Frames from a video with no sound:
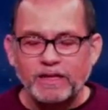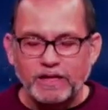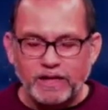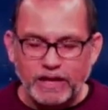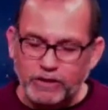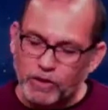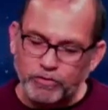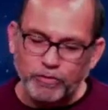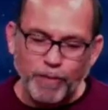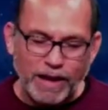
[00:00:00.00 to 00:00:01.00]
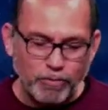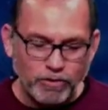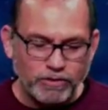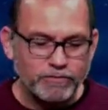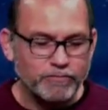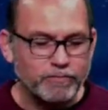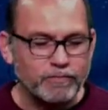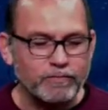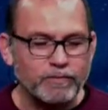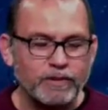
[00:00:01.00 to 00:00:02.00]
he closed his Bible
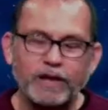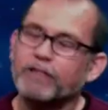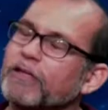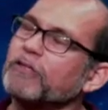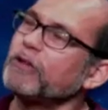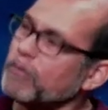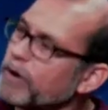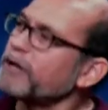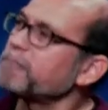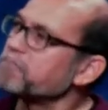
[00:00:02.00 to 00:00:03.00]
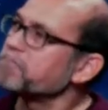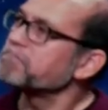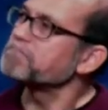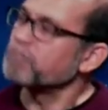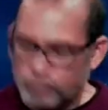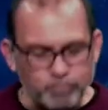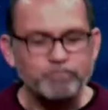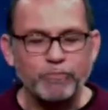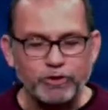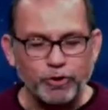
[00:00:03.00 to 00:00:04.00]
and he You know what?
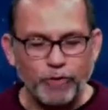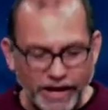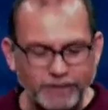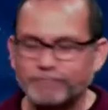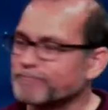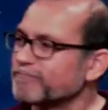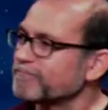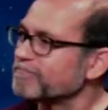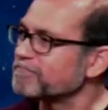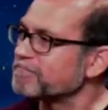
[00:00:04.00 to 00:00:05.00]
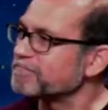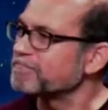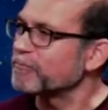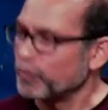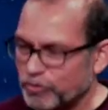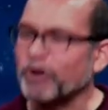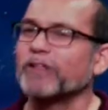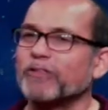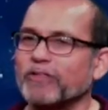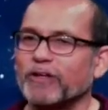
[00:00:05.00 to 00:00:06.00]
You're right. We start at
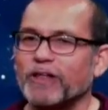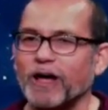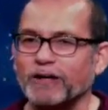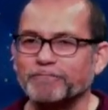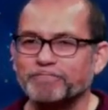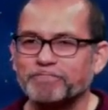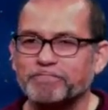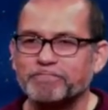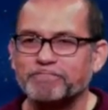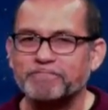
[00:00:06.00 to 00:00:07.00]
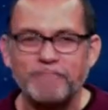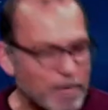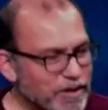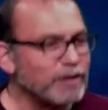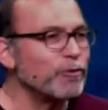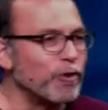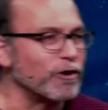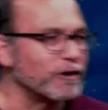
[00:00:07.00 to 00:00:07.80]
six o'clock. I'm getting to work.